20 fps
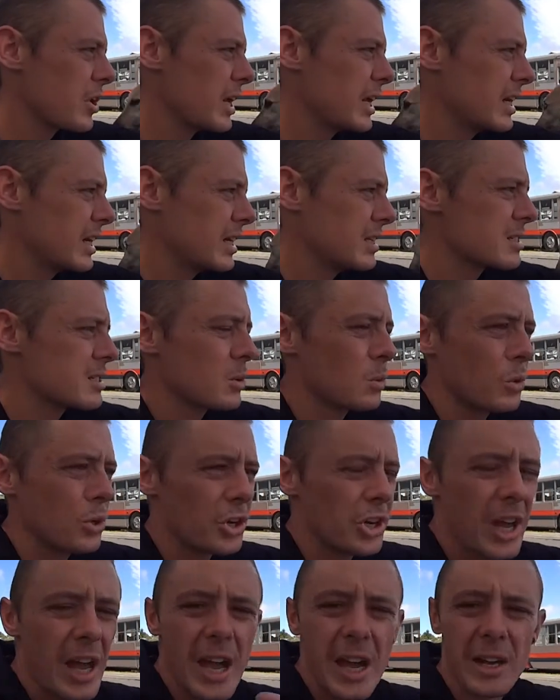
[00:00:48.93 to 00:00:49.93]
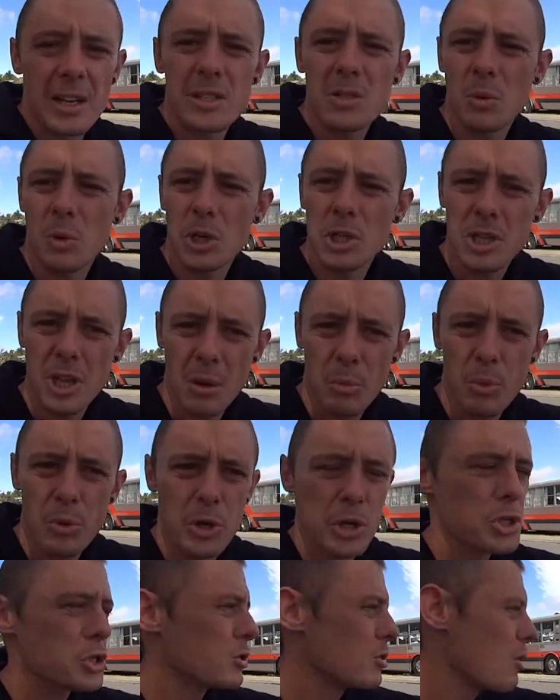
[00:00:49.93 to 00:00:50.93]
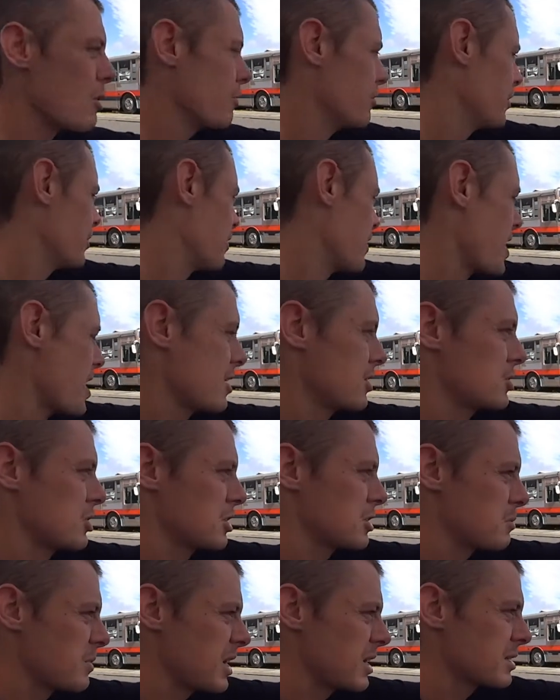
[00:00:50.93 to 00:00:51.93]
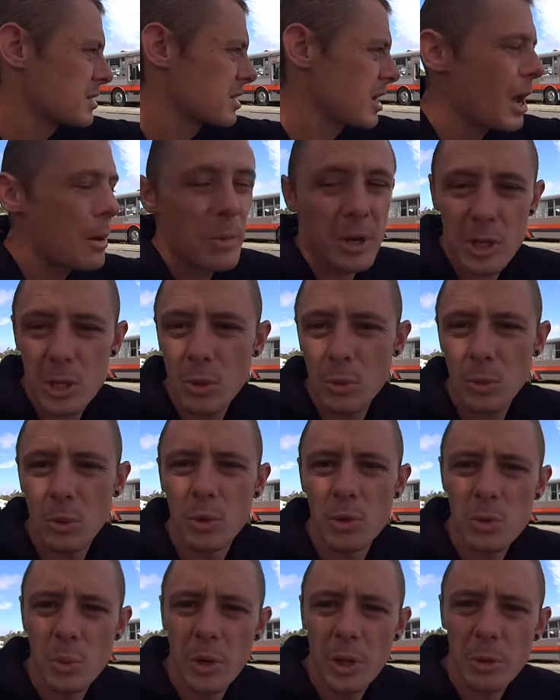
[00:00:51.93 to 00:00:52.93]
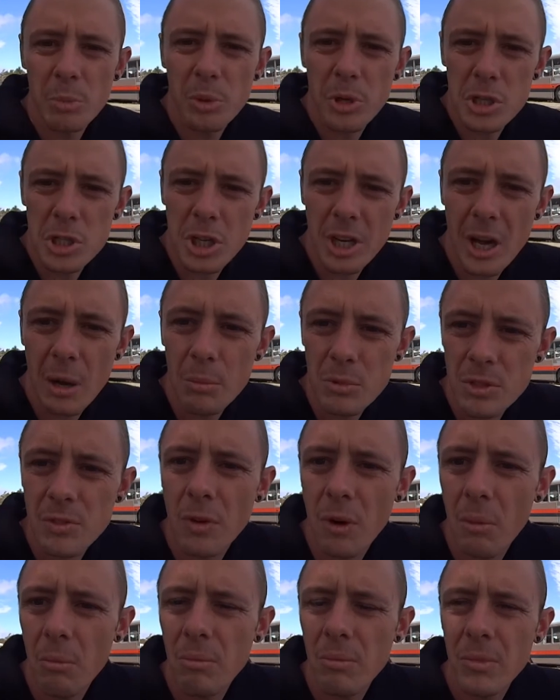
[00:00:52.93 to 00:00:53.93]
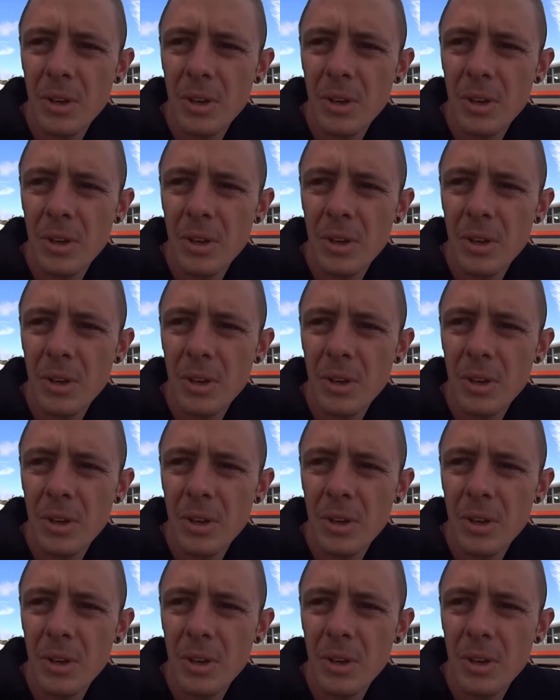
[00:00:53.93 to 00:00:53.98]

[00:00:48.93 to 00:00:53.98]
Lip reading: he needs to work out how to switch that pressure off, and that just means coming towards where the pressure comes from.